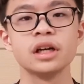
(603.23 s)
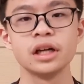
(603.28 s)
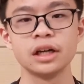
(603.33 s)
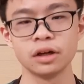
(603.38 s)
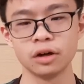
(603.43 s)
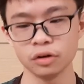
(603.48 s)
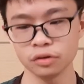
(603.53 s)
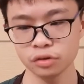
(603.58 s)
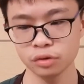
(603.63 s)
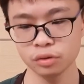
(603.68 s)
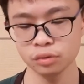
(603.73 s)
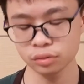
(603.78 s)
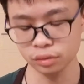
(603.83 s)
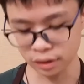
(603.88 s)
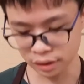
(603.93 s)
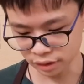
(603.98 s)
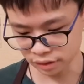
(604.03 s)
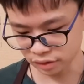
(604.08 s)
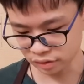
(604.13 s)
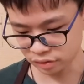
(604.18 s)
the
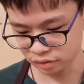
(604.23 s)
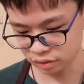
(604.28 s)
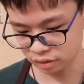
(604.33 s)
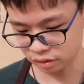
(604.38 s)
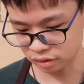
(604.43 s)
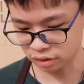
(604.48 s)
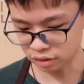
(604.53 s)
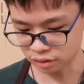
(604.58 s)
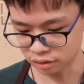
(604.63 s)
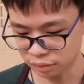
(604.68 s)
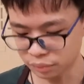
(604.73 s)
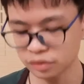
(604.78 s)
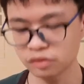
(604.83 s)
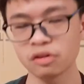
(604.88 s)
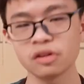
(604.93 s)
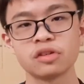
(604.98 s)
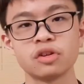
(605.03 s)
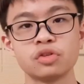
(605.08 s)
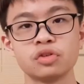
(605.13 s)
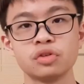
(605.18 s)

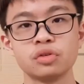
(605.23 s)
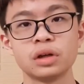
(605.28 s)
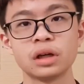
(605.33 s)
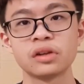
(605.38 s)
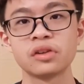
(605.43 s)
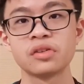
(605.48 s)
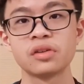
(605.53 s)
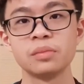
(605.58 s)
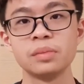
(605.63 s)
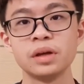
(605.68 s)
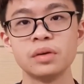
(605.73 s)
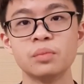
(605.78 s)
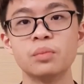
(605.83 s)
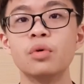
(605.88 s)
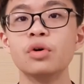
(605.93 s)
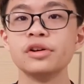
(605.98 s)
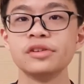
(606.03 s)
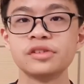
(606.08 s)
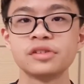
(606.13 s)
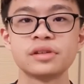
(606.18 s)
lemongrass also likes to be in
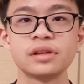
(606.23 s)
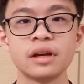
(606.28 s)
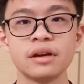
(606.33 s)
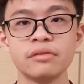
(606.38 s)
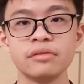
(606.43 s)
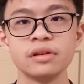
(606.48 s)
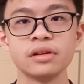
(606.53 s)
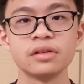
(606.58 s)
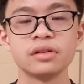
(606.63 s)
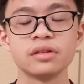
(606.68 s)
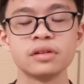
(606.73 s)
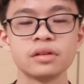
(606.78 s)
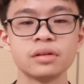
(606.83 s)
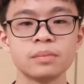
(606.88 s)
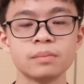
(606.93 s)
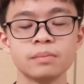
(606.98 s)
moist areas.